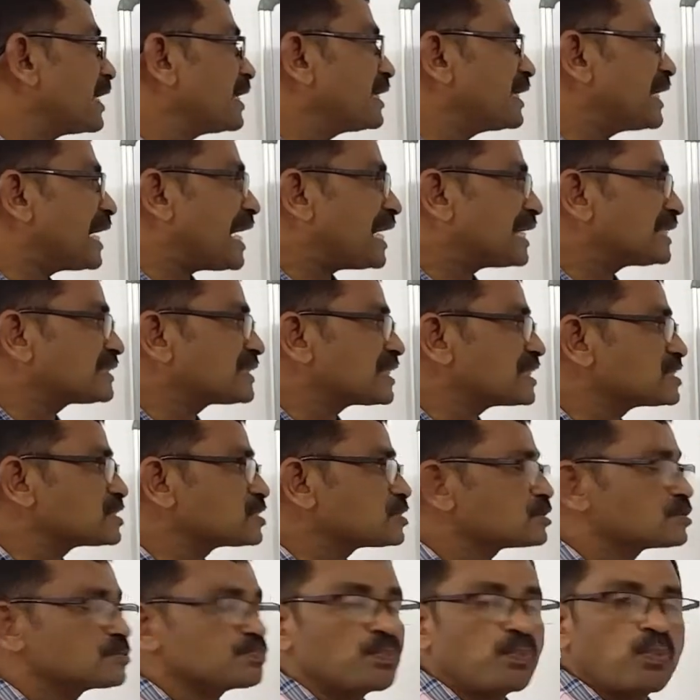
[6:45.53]
a
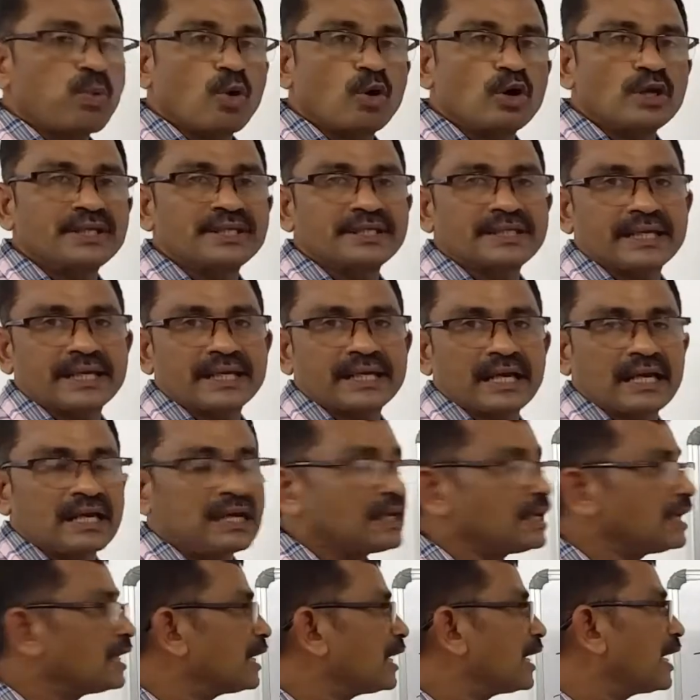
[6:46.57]
nation's political,
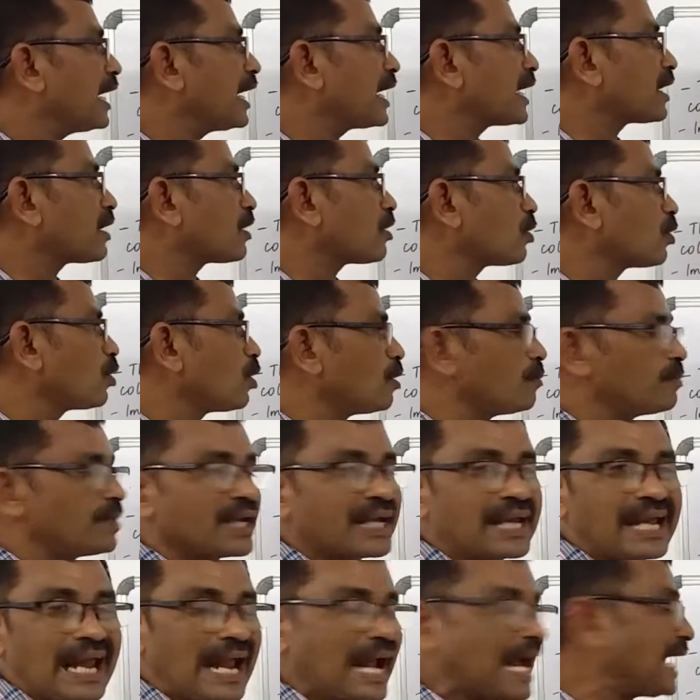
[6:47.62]

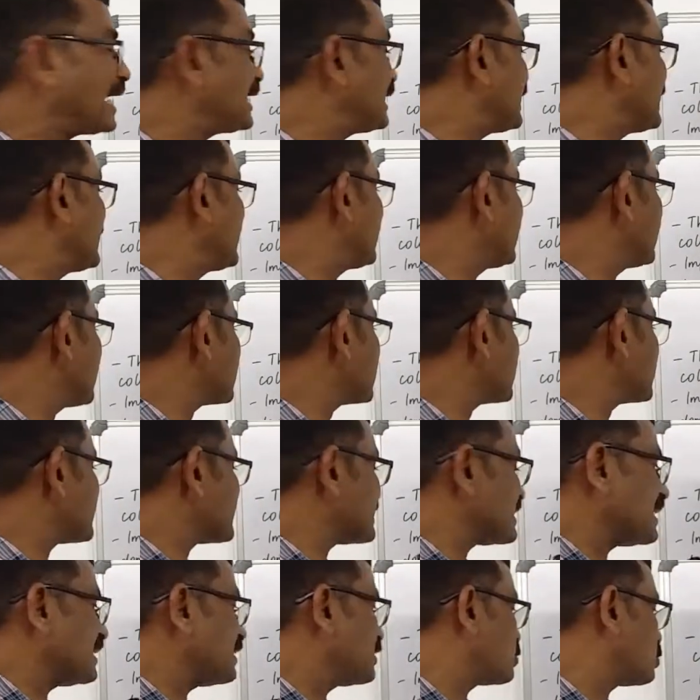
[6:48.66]
economic and
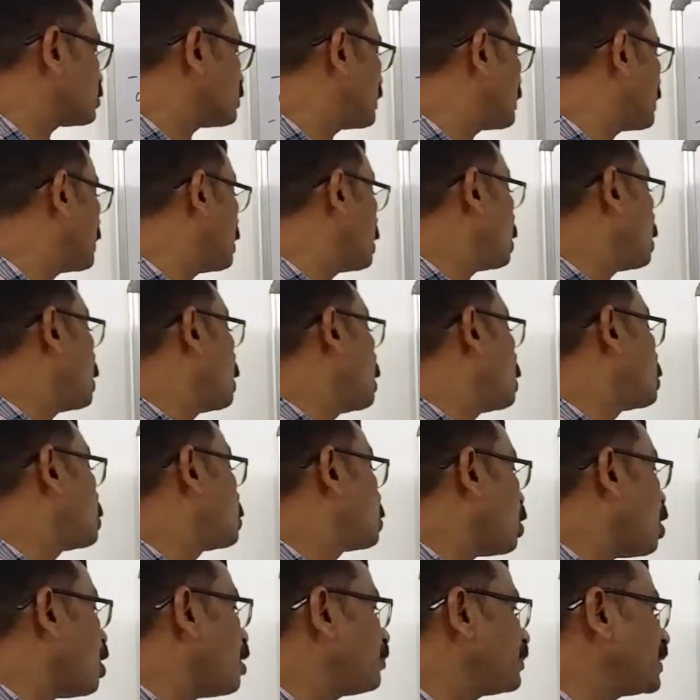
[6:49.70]
industrial
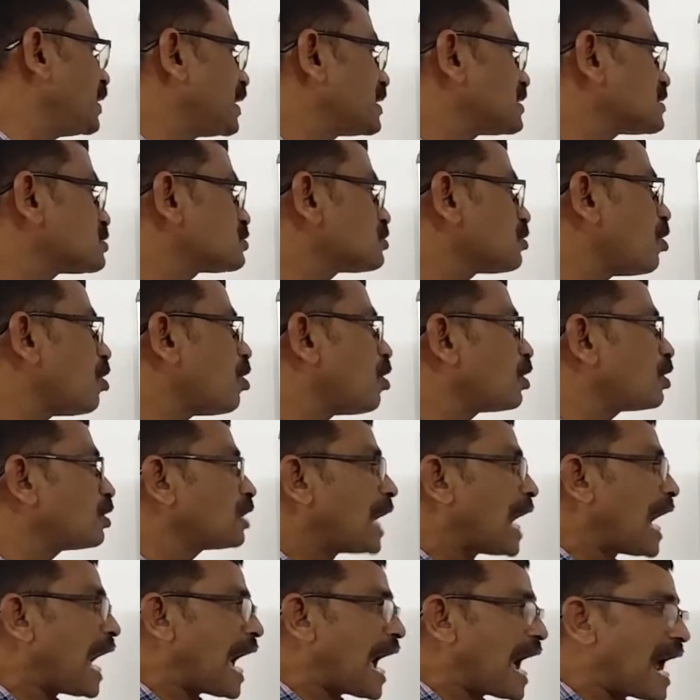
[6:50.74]
dominance on
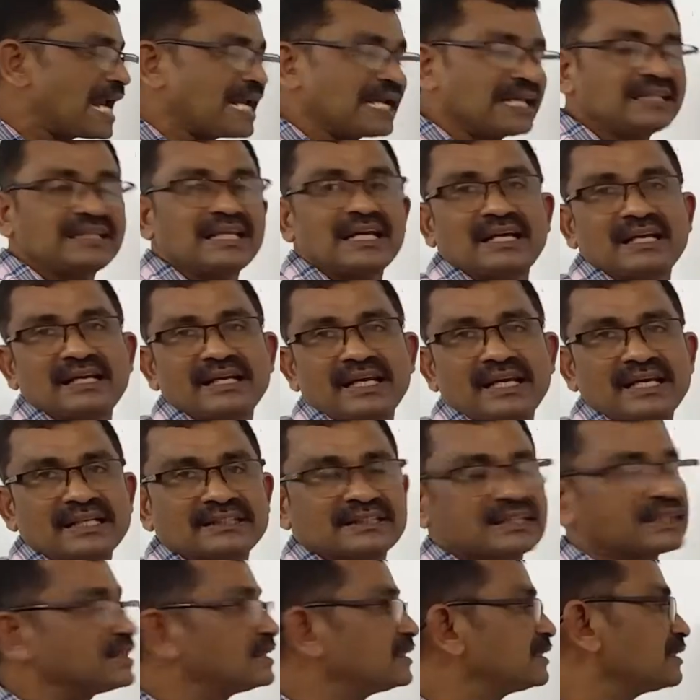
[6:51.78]
another
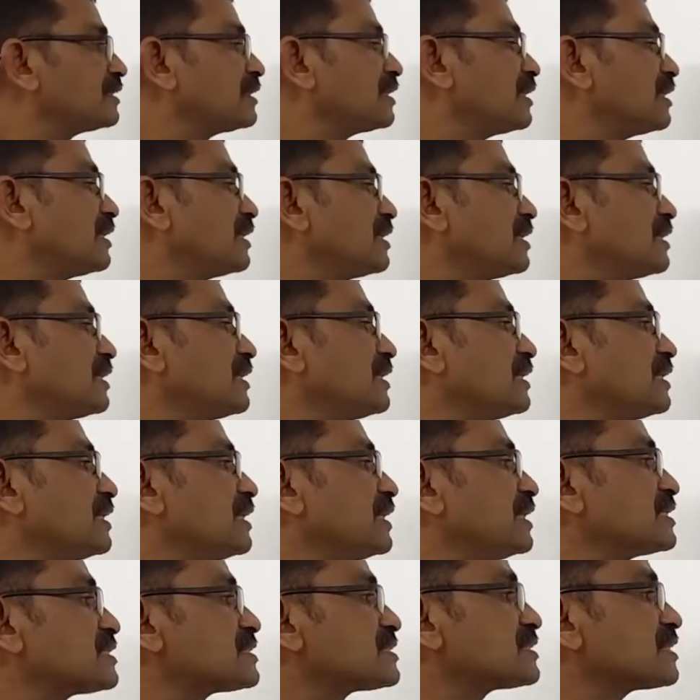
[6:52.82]
nation
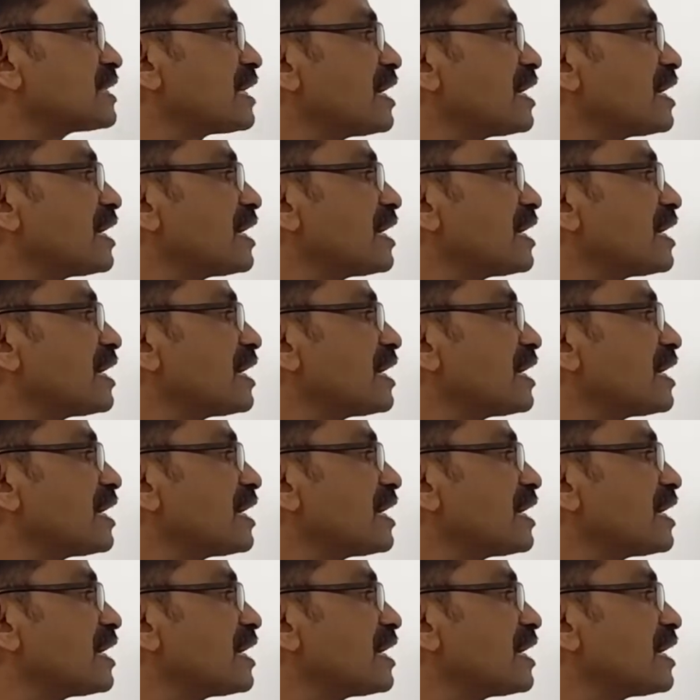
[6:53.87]
is